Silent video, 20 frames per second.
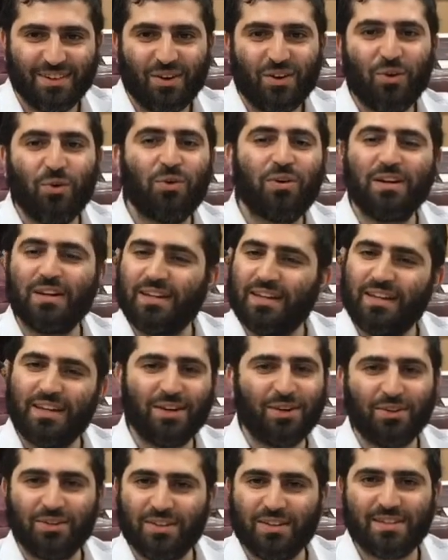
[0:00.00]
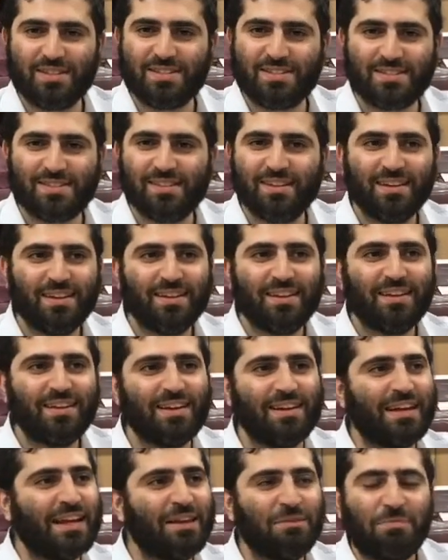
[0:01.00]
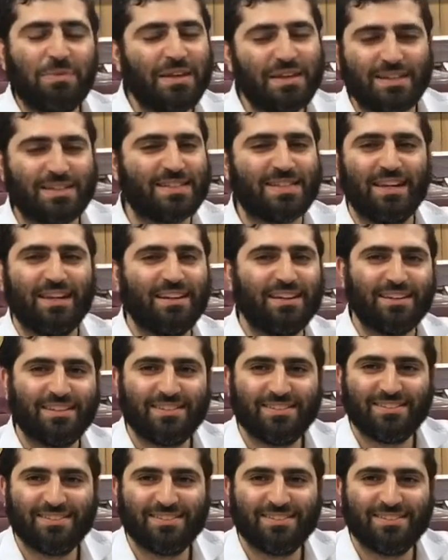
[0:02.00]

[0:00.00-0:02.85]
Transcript: Who could hear this and not be excited?